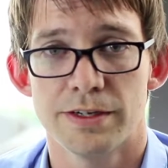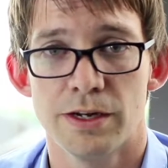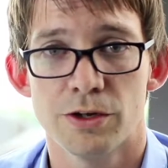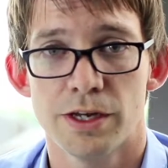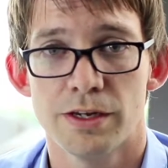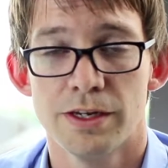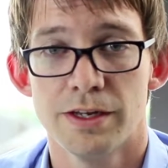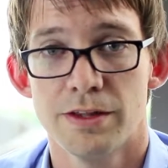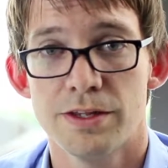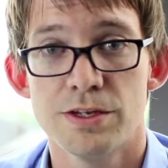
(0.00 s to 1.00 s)
Now, look at
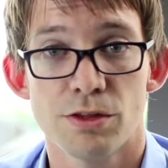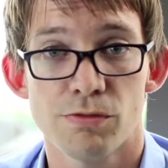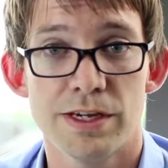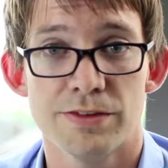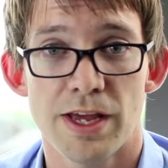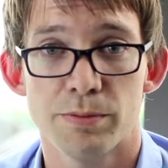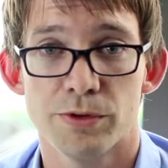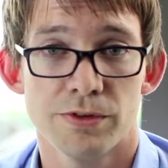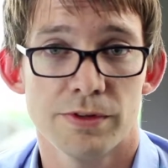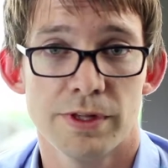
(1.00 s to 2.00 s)
these 3
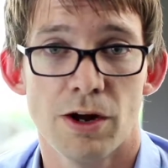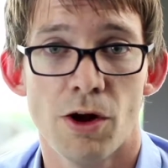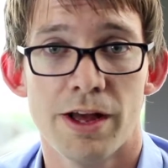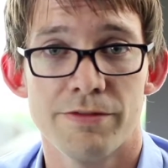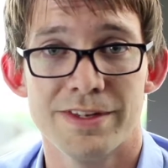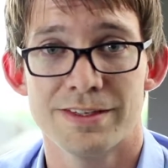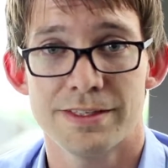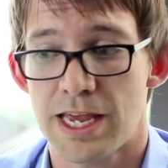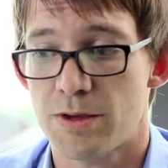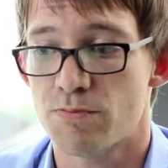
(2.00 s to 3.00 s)
examples that all have the
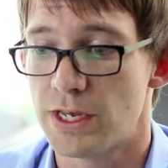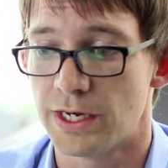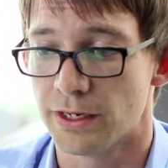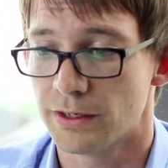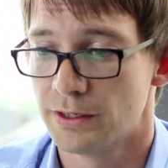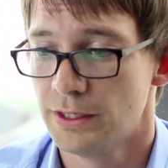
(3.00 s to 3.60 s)
same meaning.